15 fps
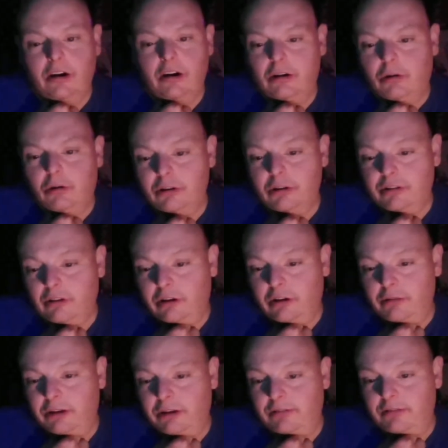Cortisol can
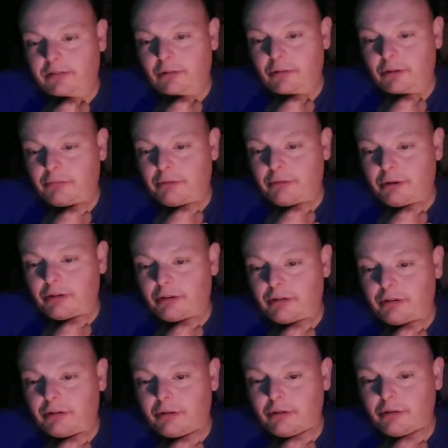make you feel really bloated
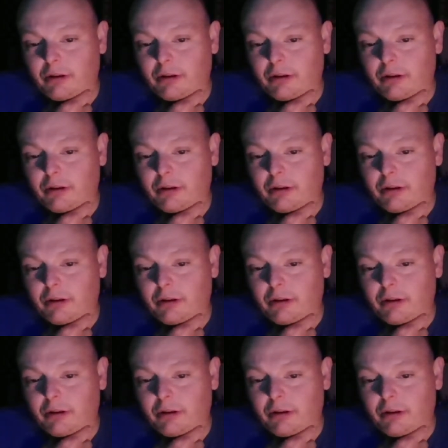too.